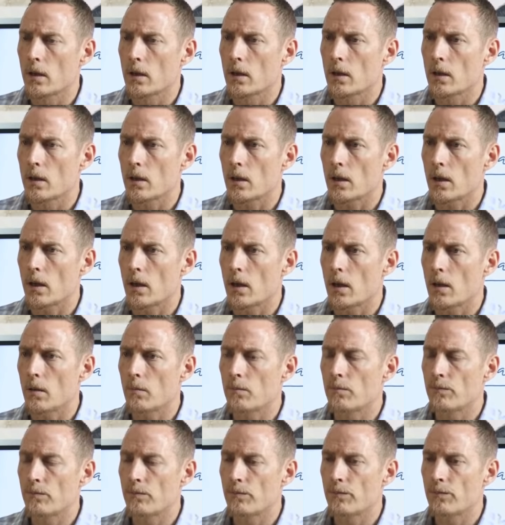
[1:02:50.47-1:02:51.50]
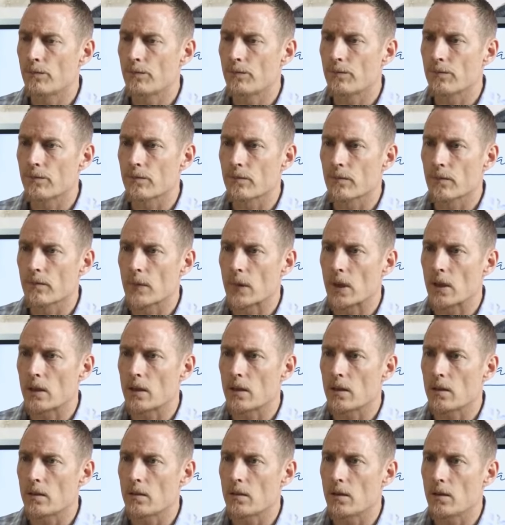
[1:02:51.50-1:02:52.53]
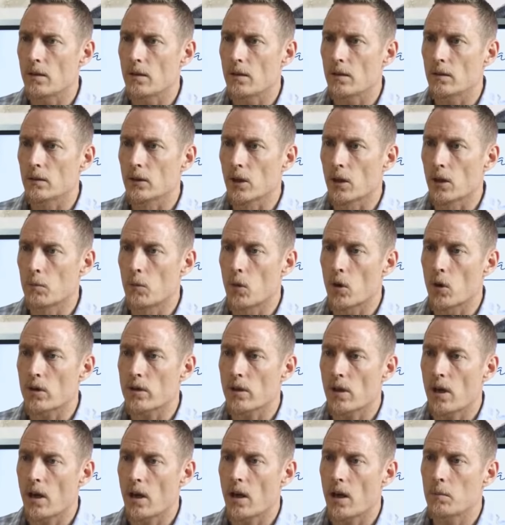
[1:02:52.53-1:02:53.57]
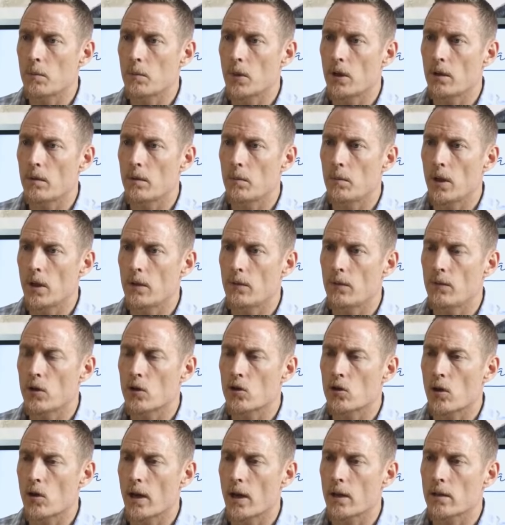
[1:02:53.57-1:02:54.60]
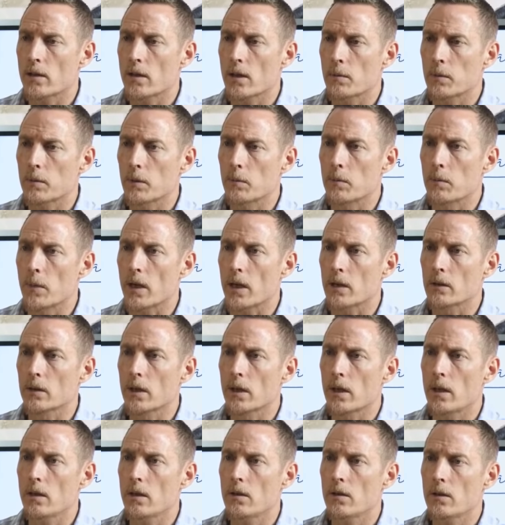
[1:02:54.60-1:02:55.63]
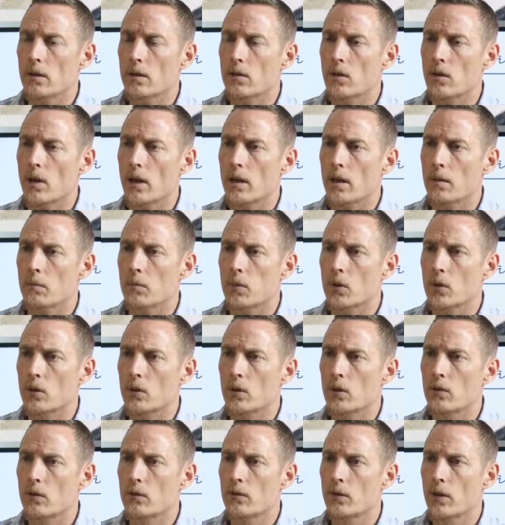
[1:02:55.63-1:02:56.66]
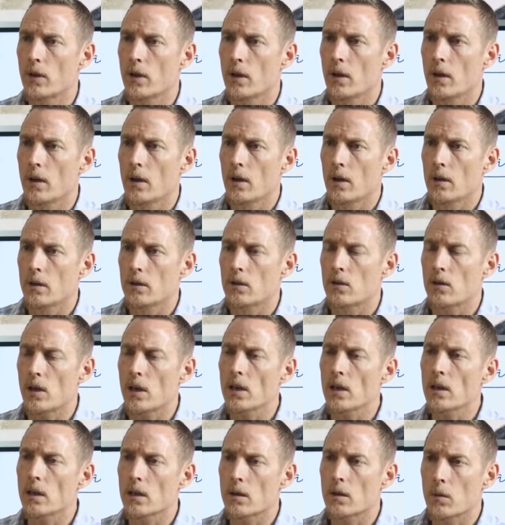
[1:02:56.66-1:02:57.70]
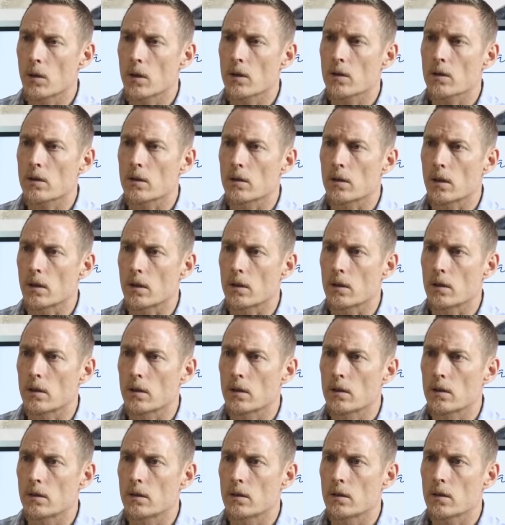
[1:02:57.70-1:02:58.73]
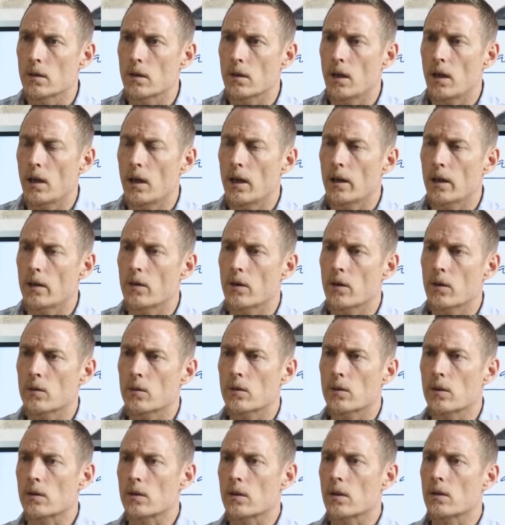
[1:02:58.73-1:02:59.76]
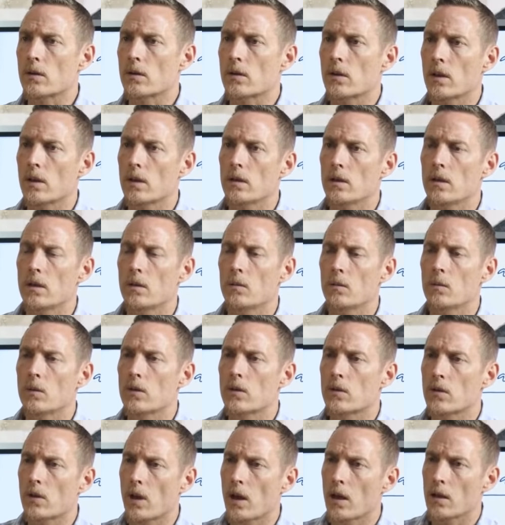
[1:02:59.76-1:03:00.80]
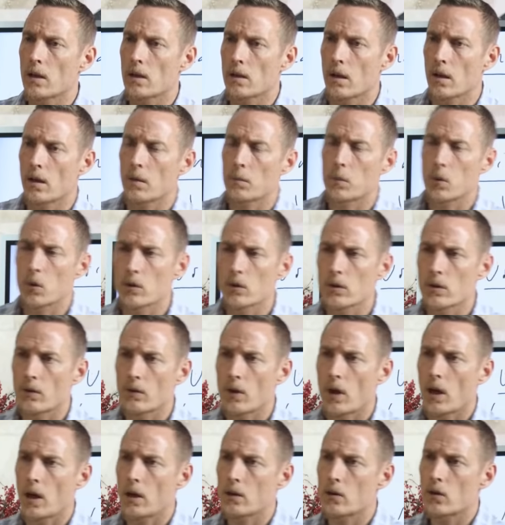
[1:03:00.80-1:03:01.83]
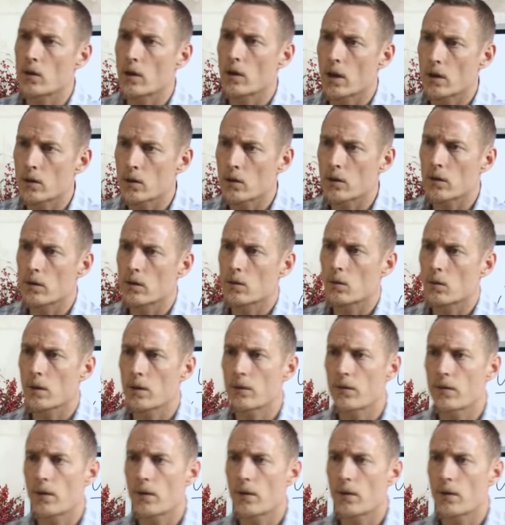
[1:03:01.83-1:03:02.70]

Um, a little more time, but, but if you're trying supplementally to try to improve, zinc and quercetin, just at higher doses. I'd say, you know, with zinc, upwards of 100, 125